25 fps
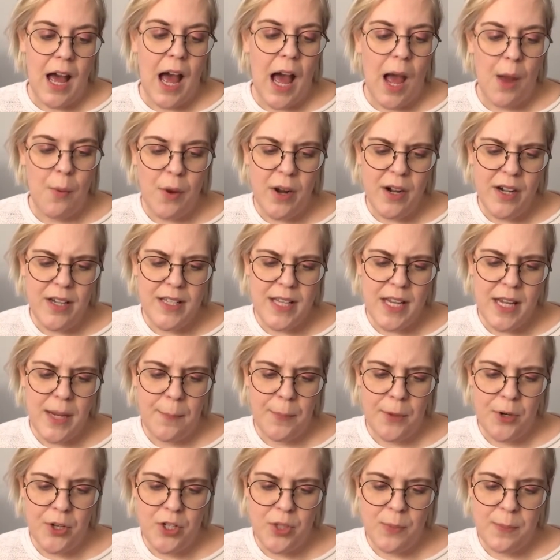I want to take
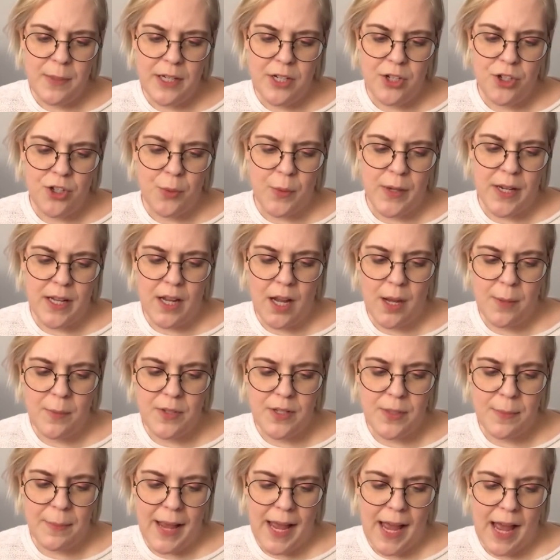Bird's picture when he comes
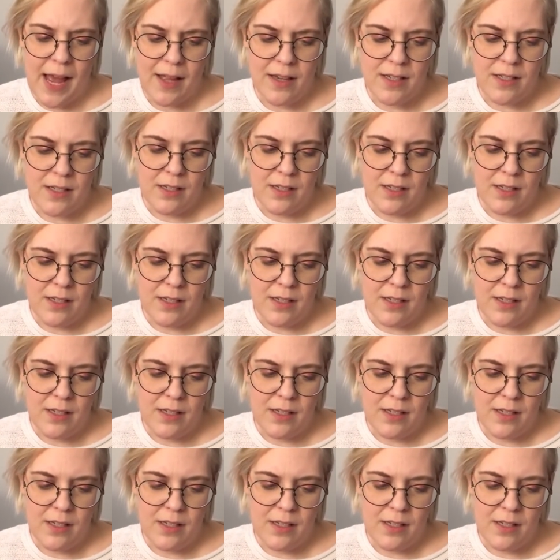to bat.